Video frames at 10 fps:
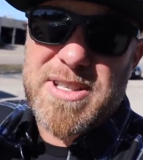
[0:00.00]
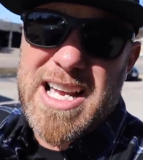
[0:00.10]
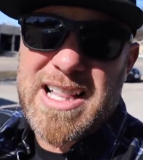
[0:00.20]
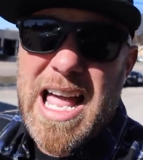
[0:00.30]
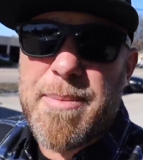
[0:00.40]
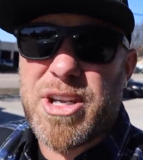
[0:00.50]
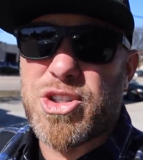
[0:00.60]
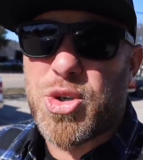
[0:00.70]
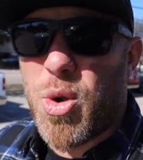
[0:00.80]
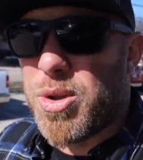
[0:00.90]
It's got climate
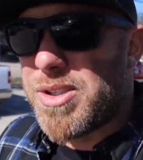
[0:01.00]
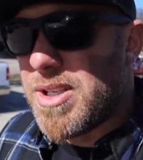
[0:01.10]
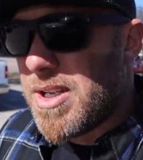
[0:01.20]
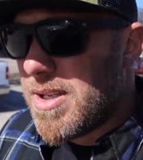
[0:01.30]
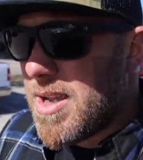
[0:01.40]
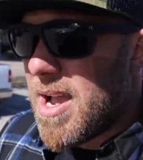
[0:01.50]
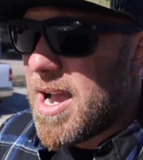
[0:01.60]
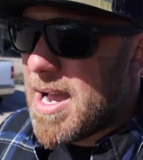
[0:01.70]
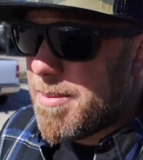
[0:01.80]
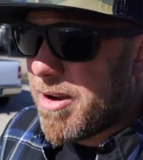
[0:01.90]
control, and
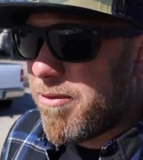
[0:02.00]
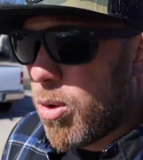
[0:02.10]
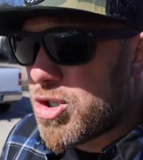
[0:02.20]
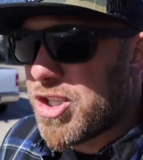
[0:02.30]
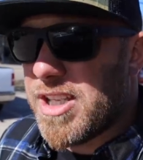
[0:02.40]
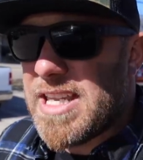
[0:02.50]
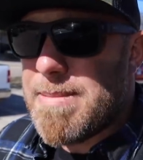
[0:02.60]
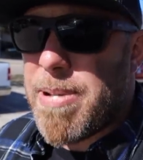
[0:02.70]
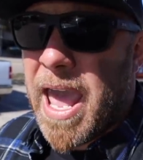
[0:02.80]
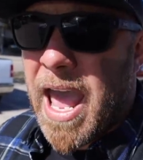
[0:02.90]
unfortunately he
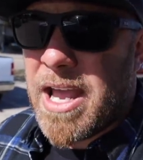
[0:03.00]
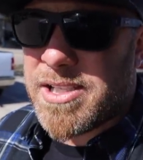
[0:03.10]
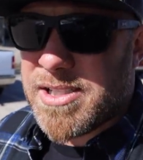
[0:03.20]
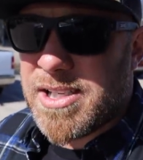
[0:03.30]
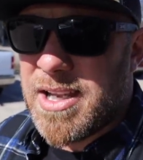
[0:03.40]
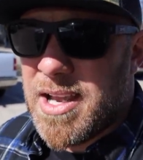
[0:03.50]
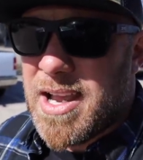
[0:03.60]
passed.